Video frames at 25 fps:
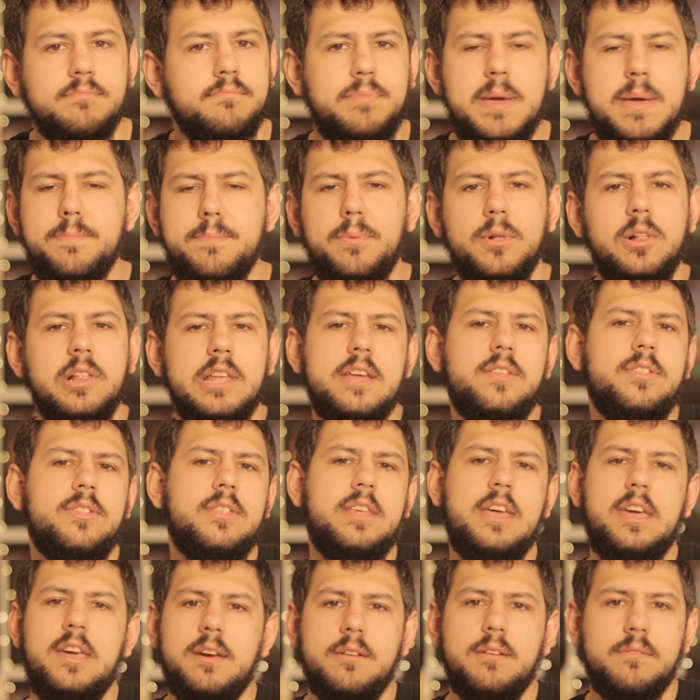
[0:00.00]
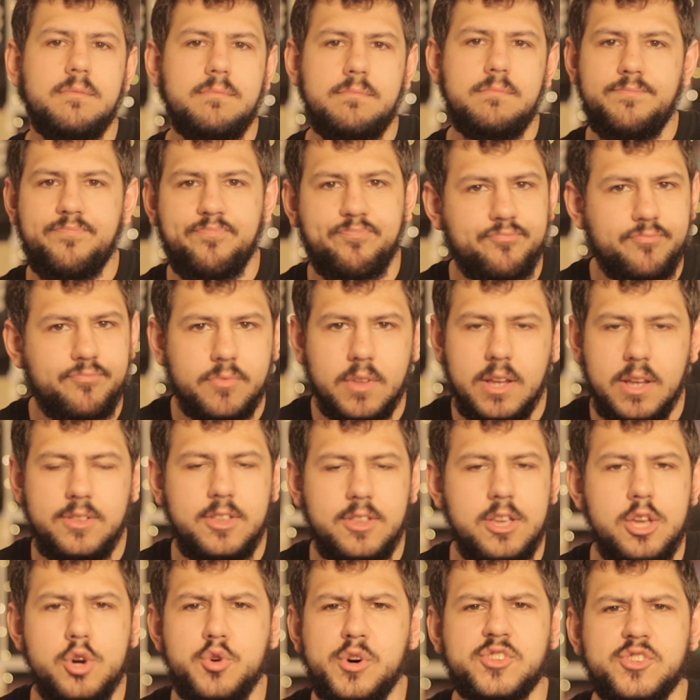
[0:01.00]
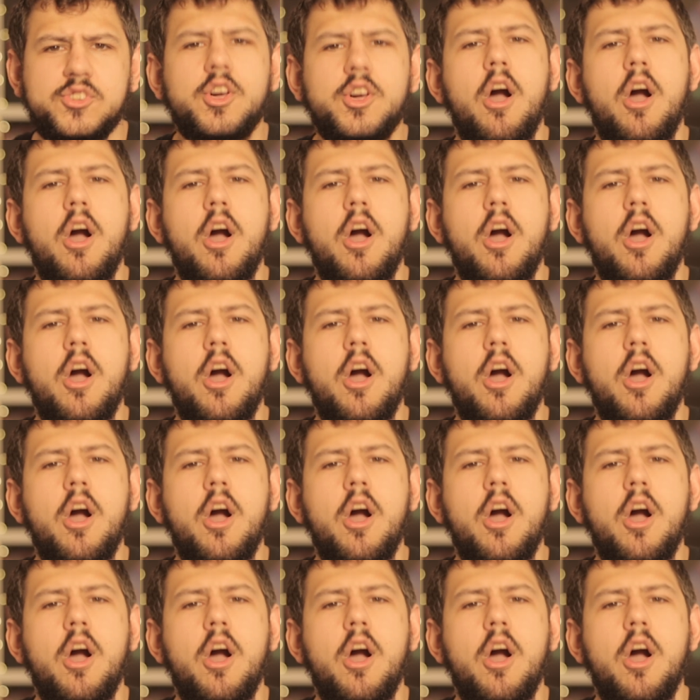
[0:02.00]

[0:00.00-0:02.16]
People in the U.S.